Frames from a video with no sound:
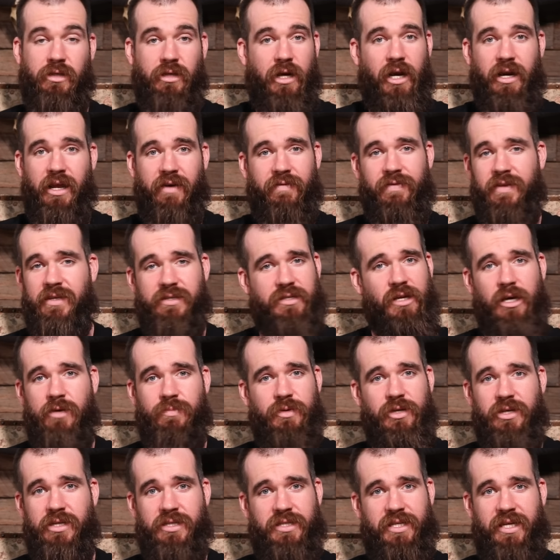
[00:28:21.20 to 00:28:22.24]
You don't have, there's no
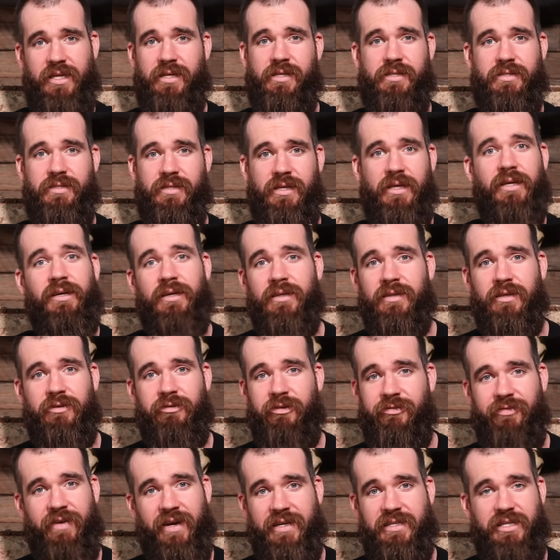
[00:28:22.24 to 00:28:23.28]
beauty standards here that are
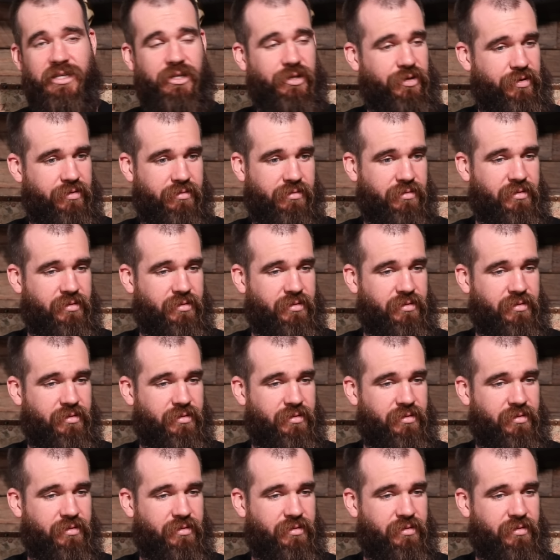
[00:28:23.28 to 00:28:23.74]
affecting you.